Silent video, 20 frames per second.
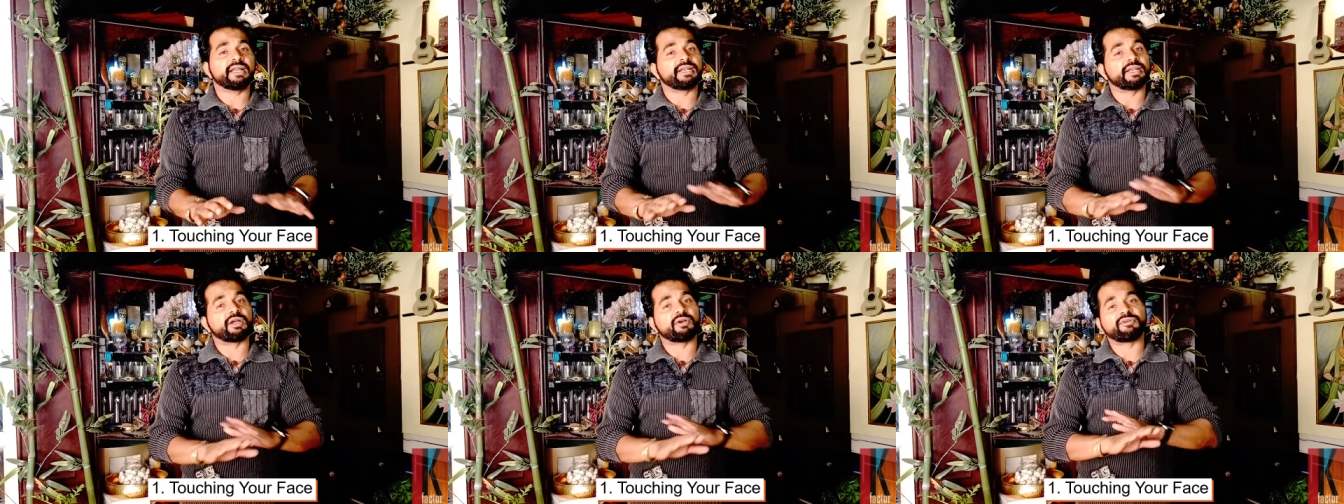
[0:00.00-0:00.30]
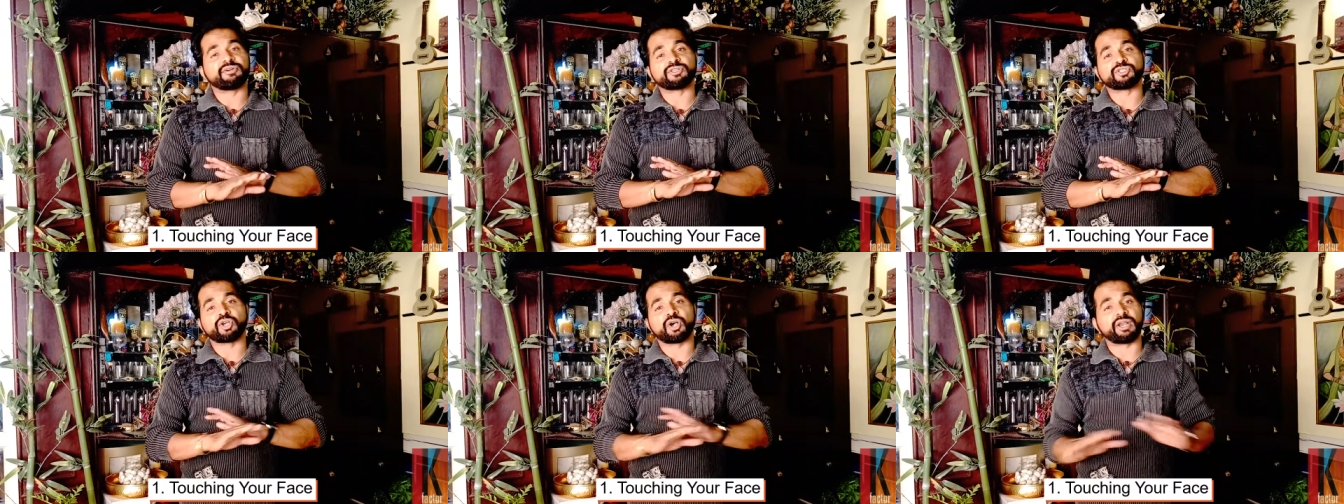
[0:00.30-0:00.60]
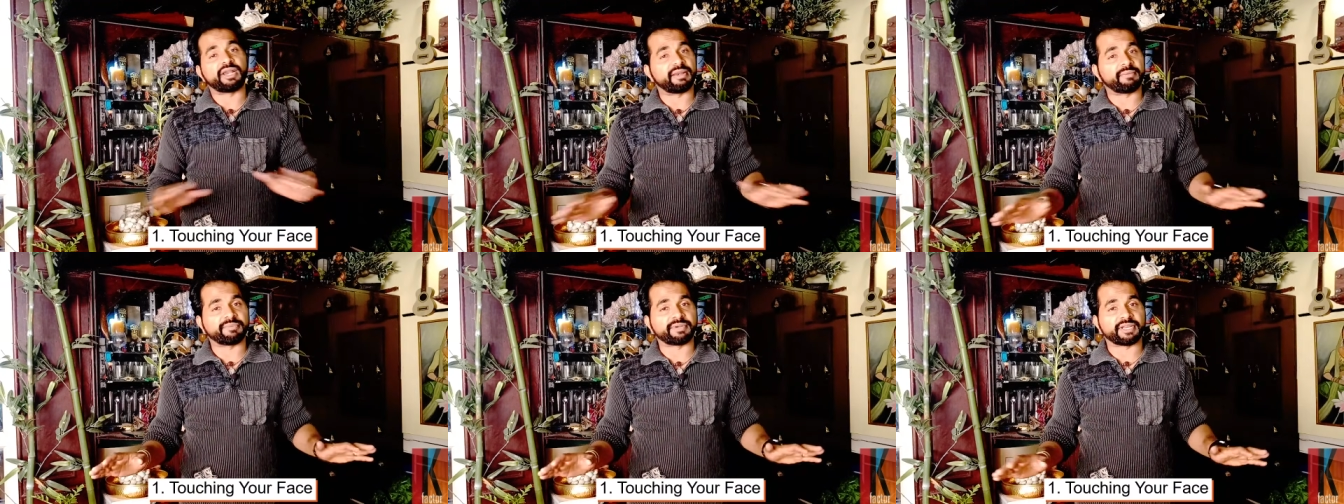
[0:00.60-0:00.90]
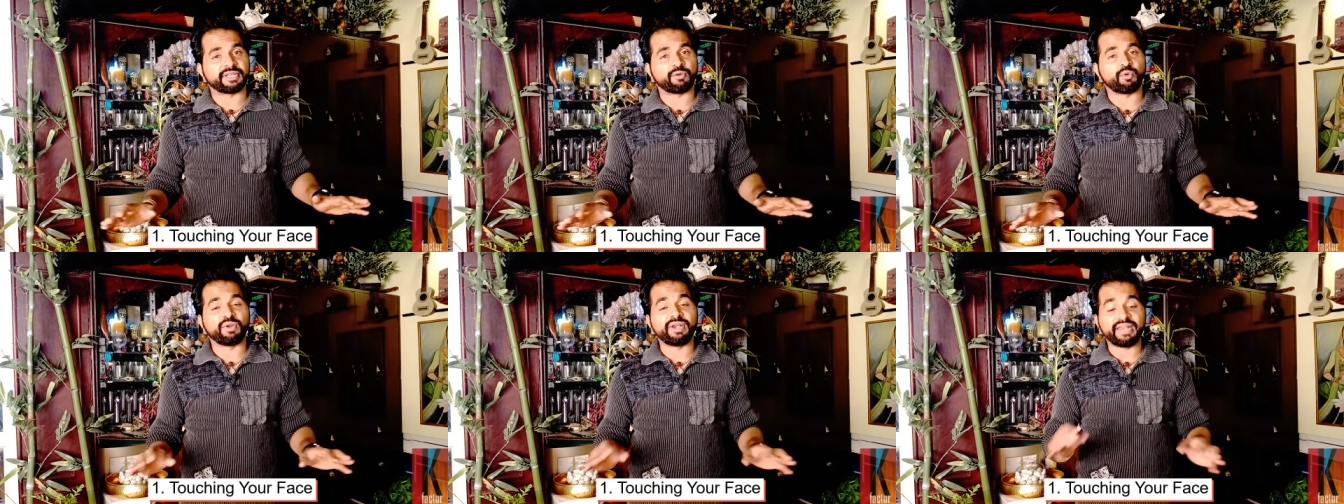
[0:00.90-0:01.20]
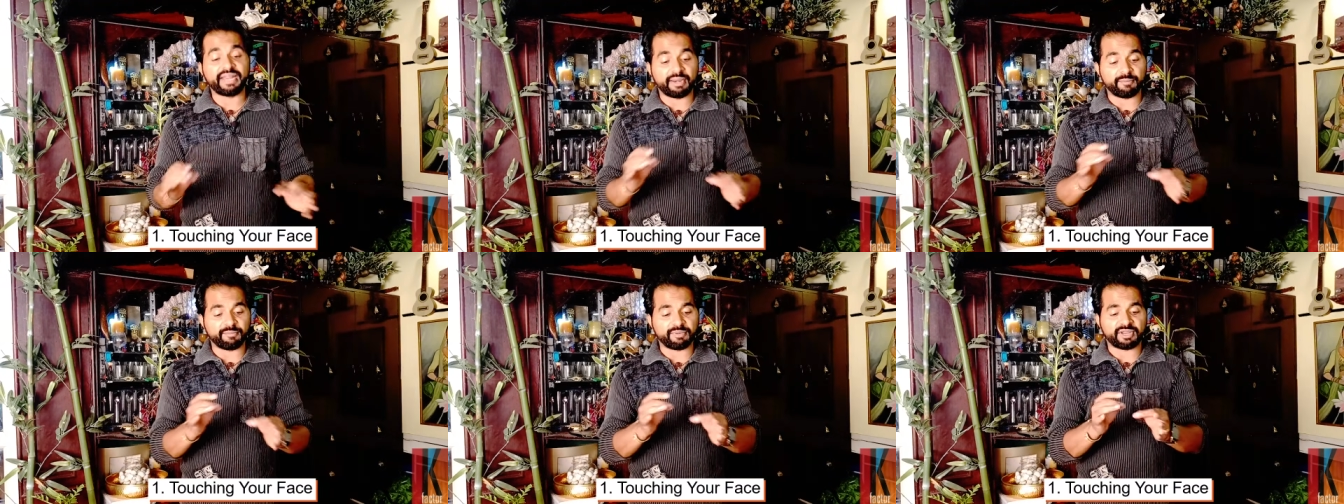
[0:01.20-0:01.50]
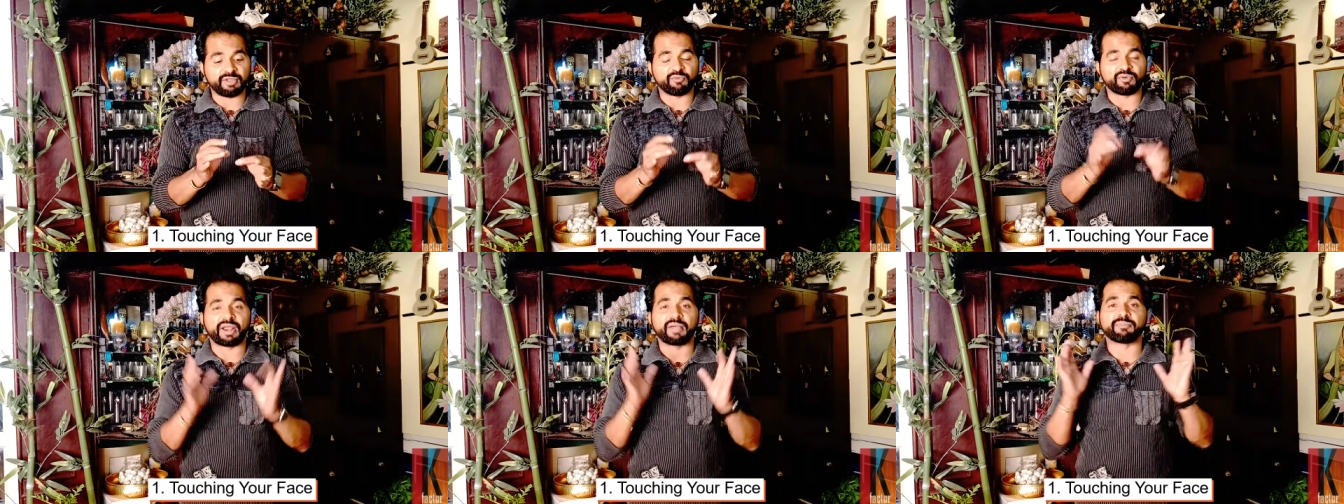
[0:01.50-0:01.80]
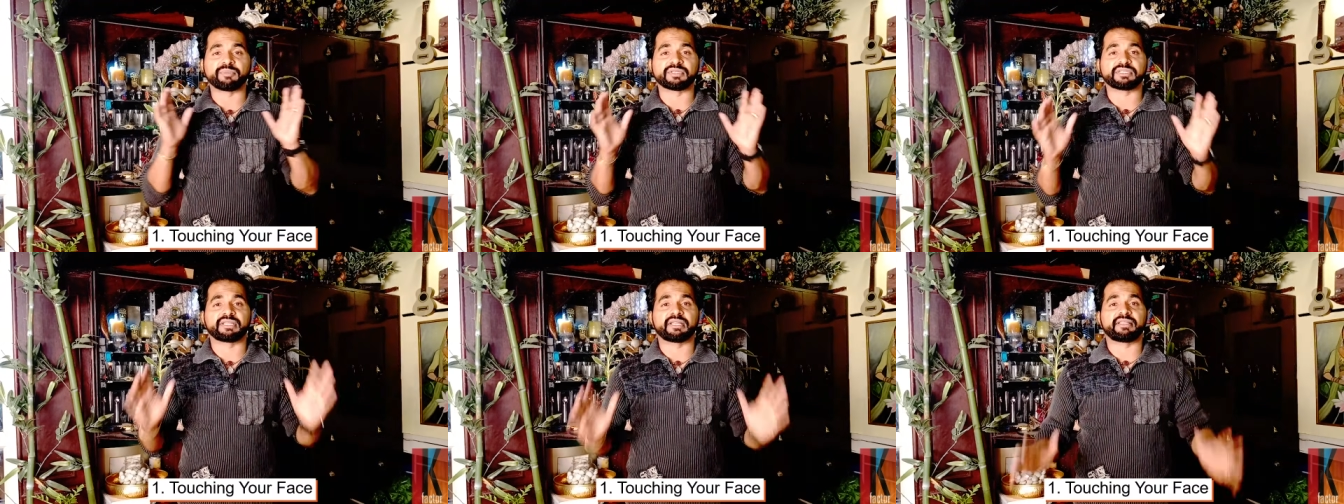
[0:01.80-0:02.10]
Now it is all empty. Only empty
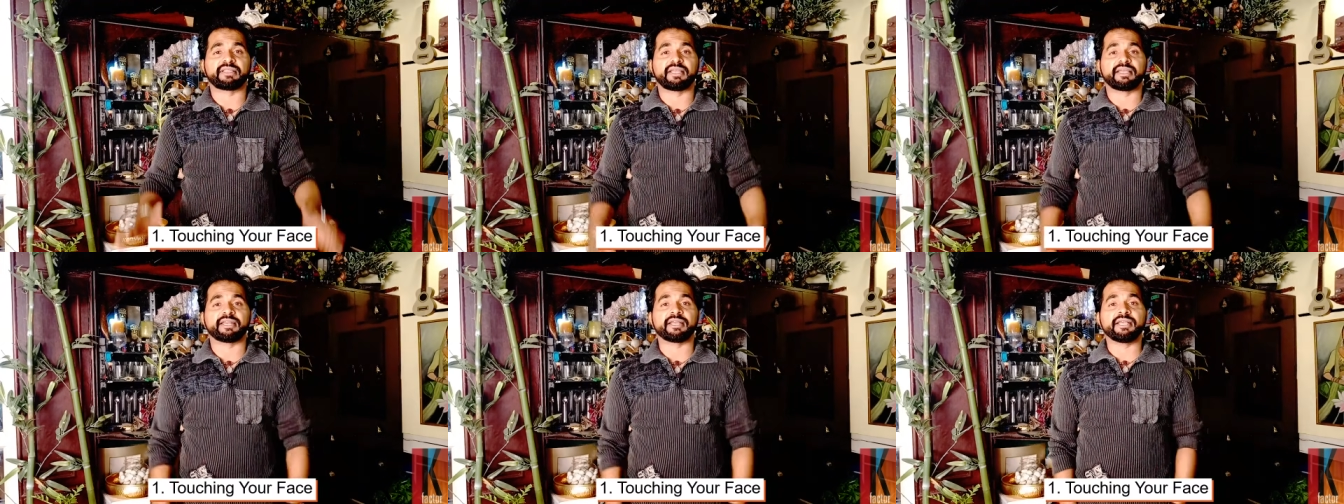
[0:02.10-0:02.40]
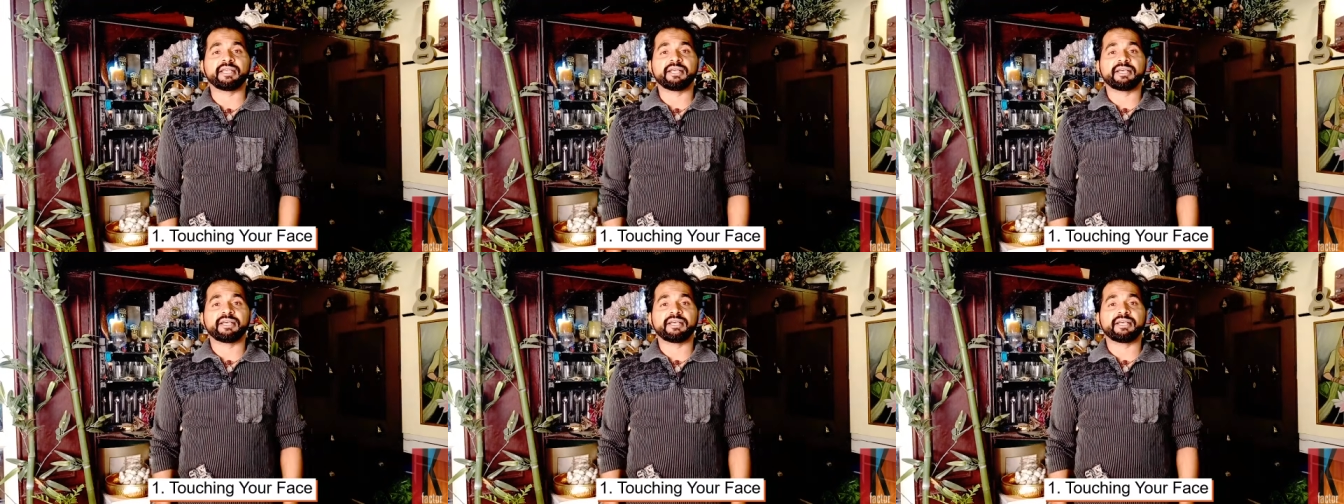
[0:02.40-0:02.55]
wrappers are there.